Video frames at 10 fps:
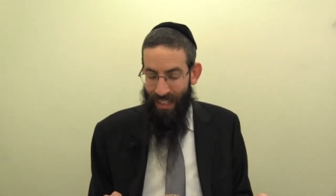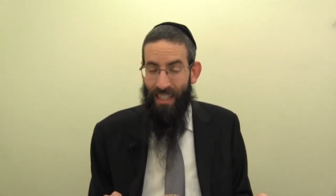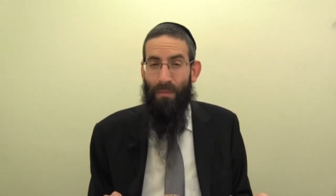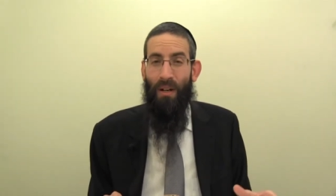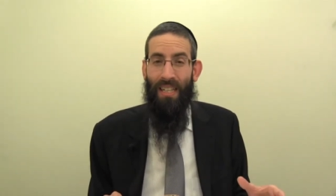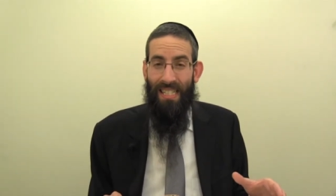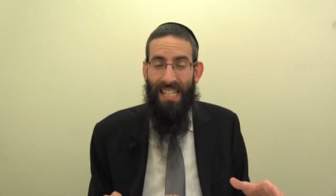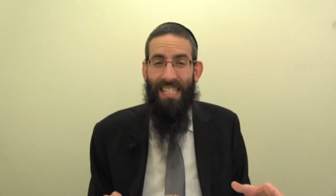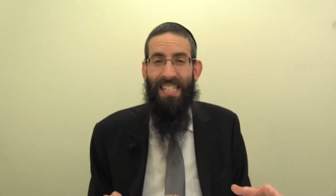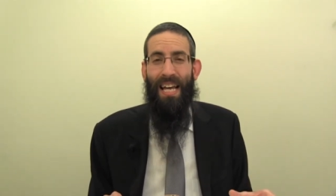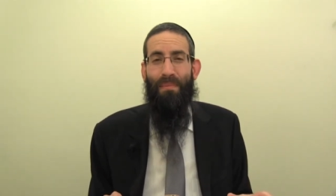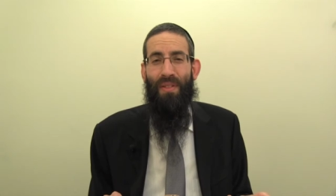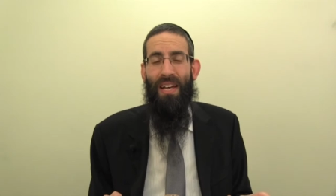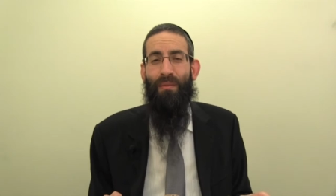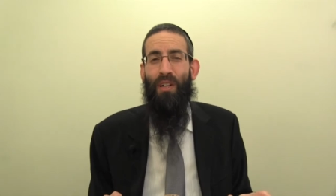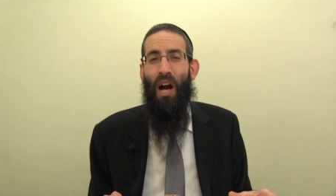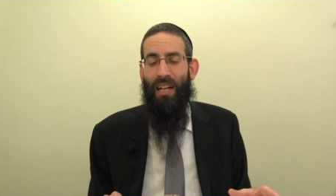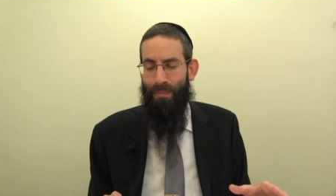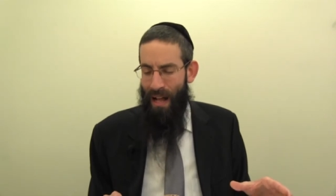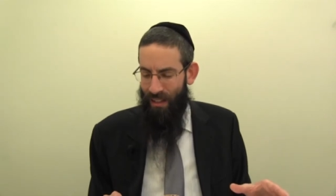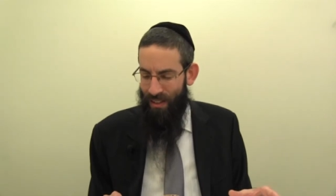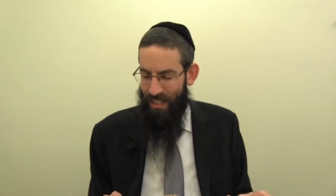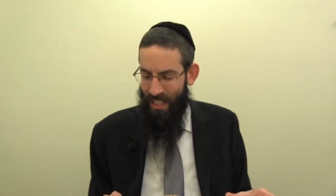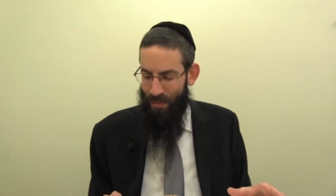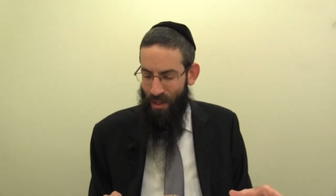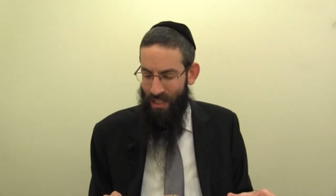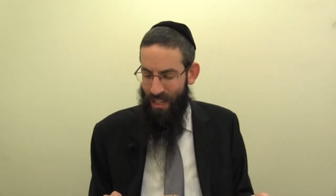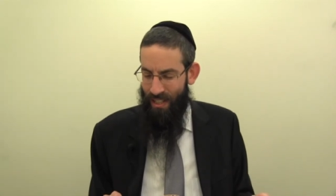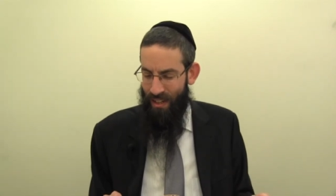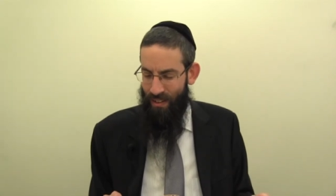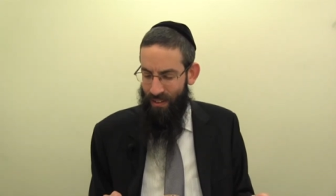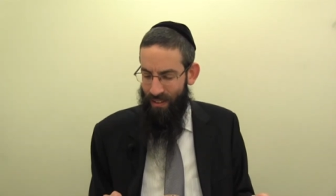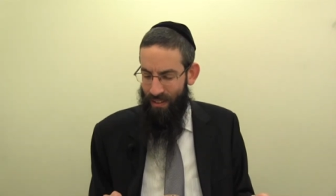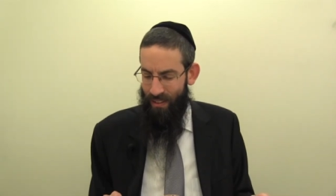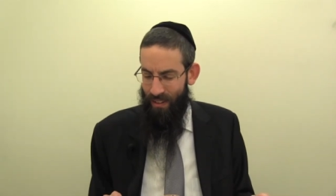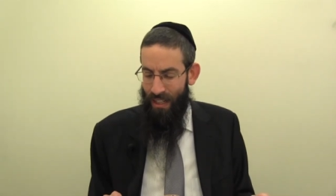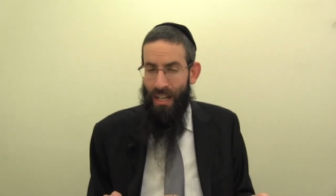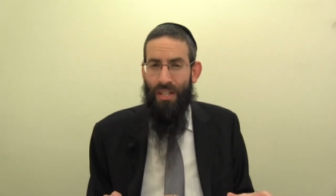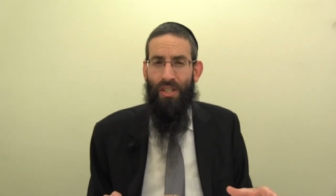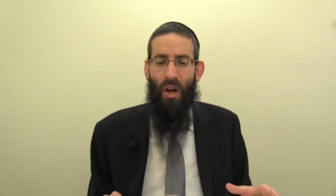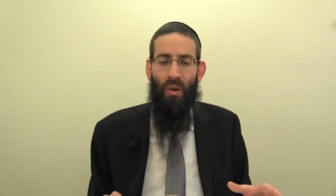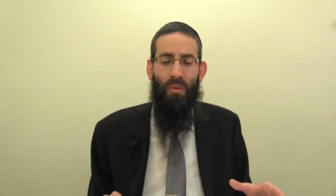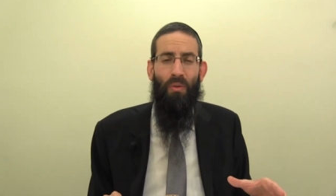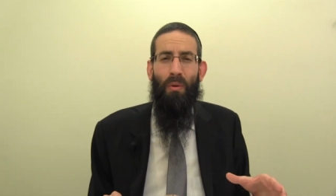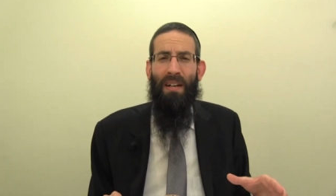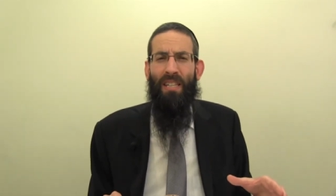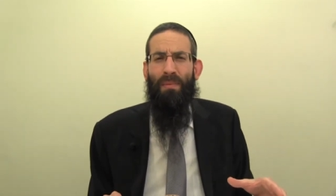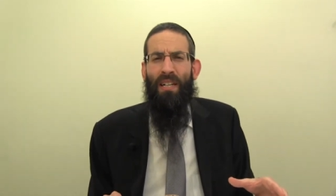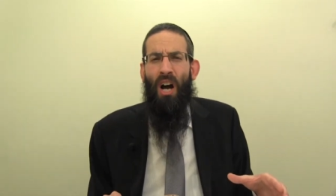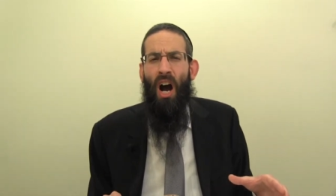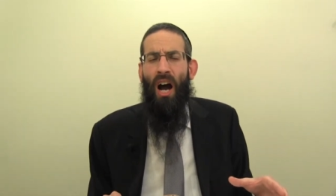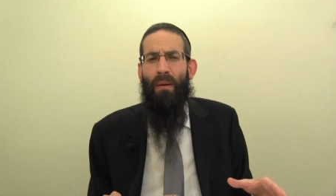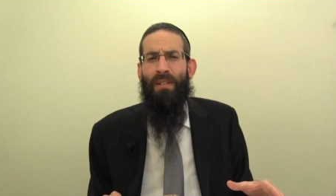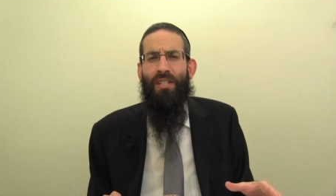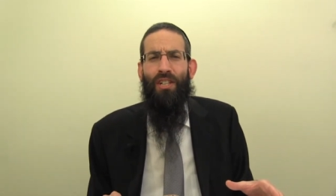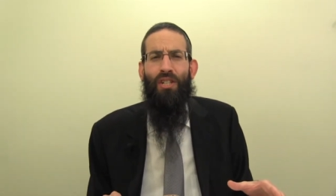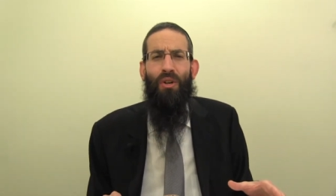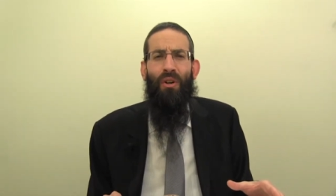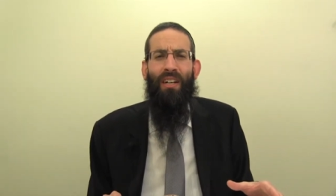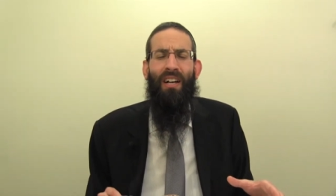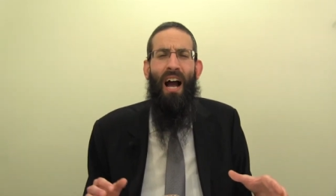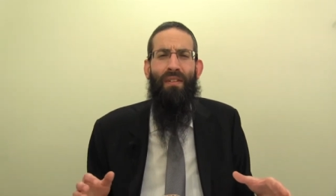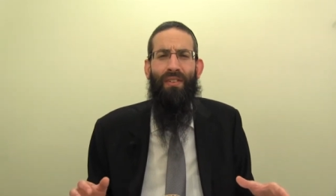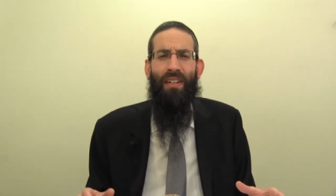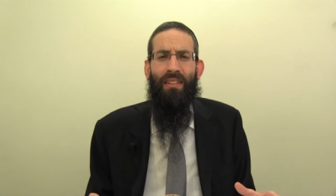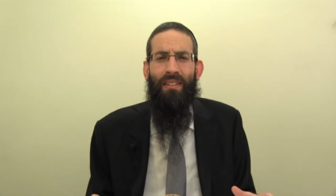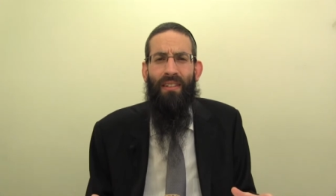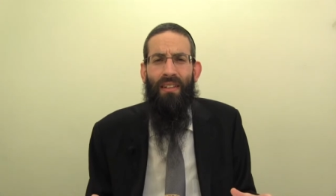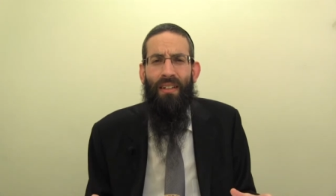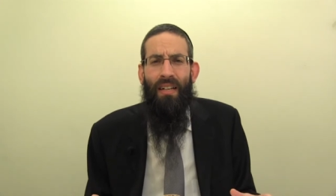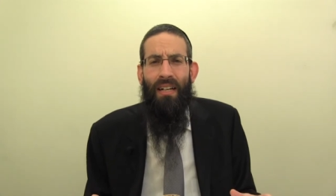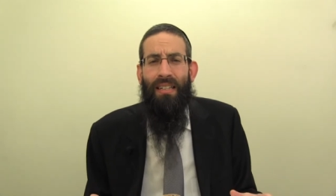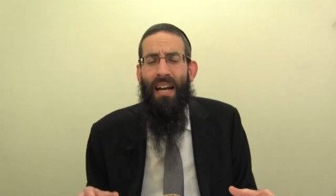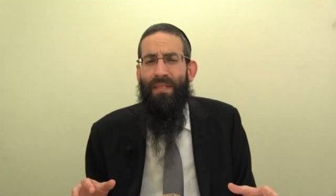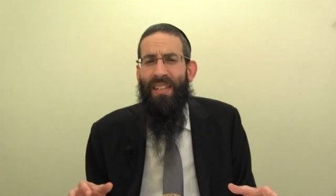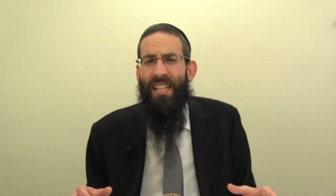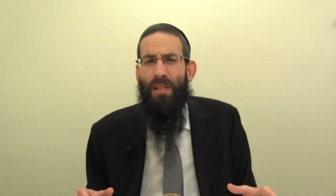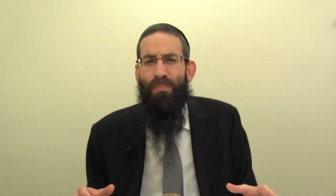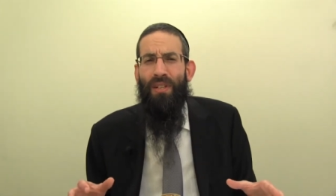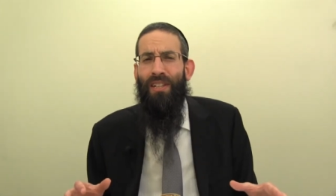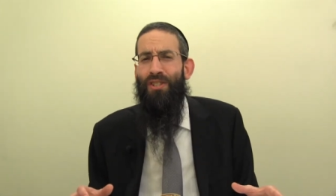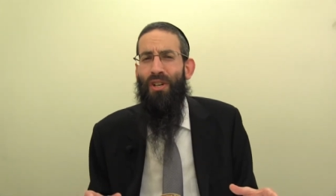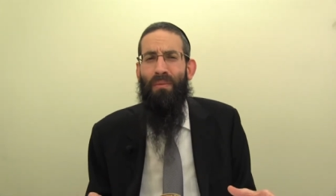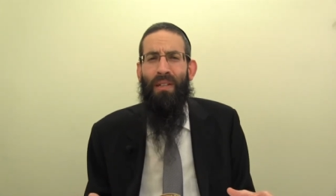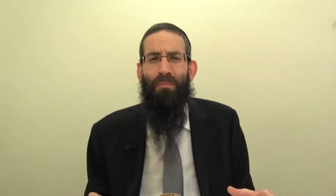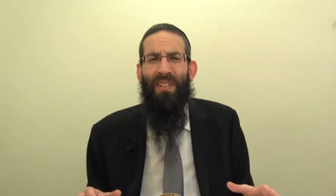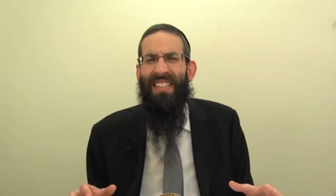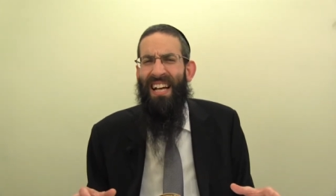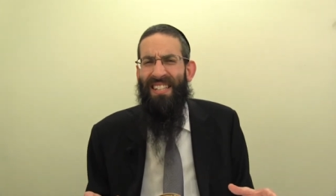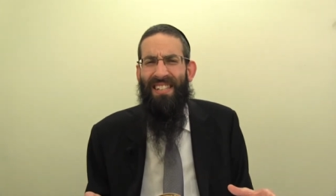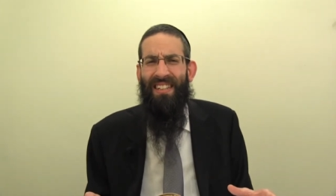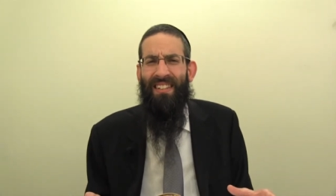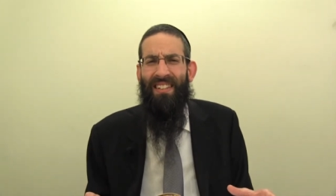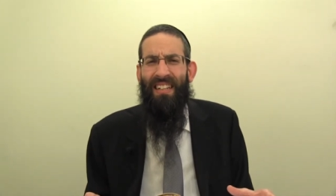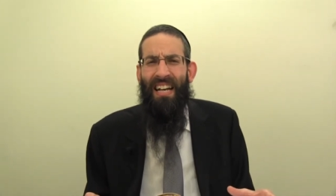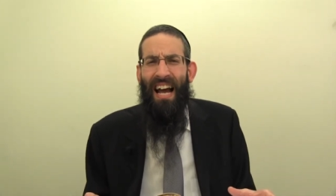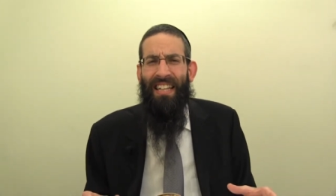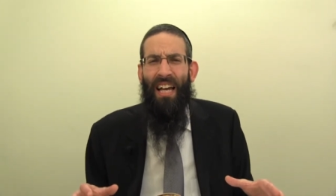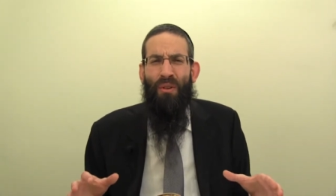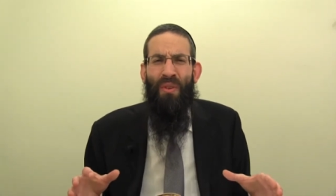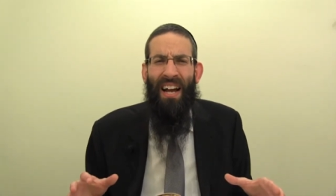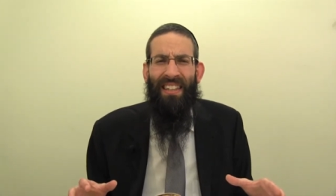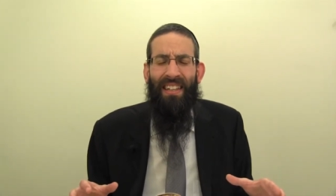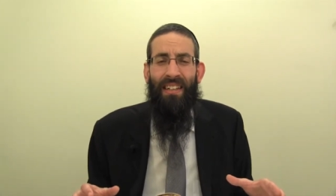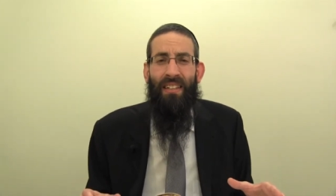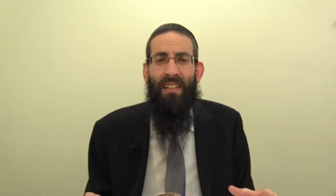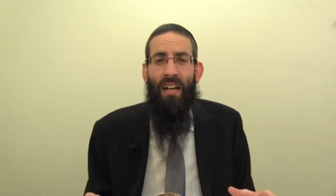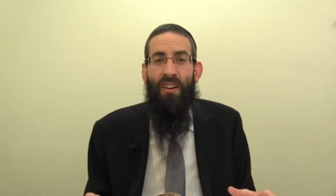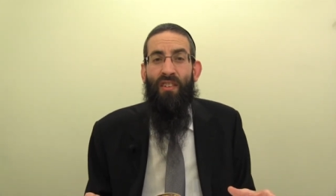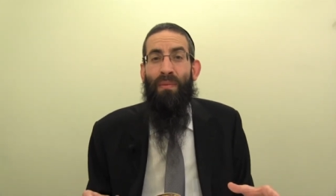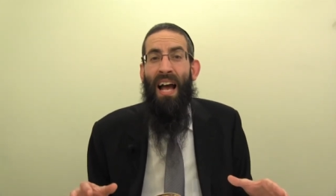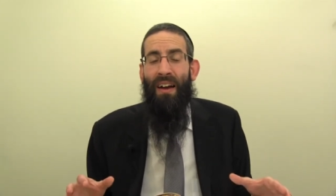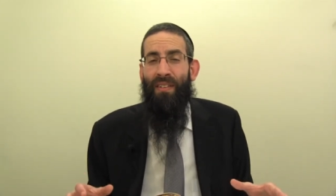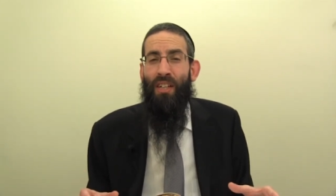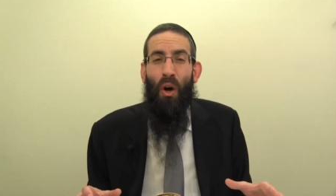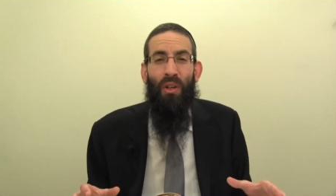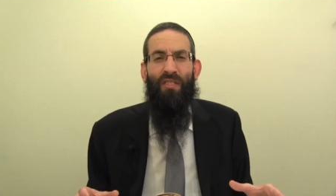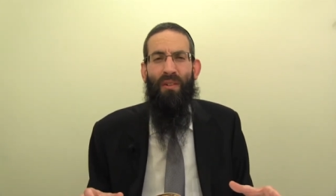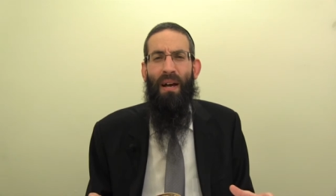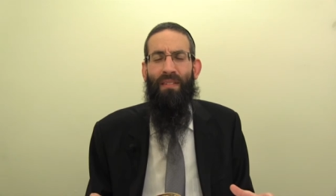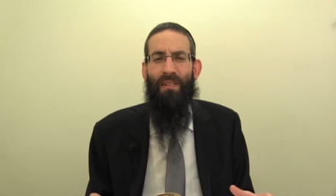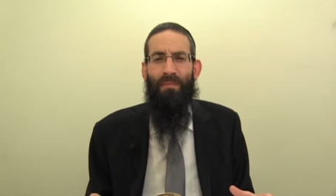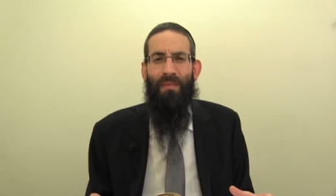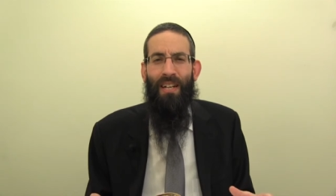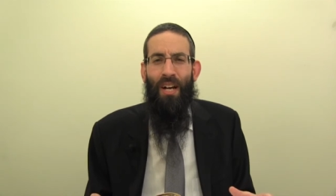And the Gemara then says the same thing regarding malchus, as the Gemara says here. So we're meant to be calm and secure and confident that everything is predetermined, predestined, and directed from heaven, only from heaven.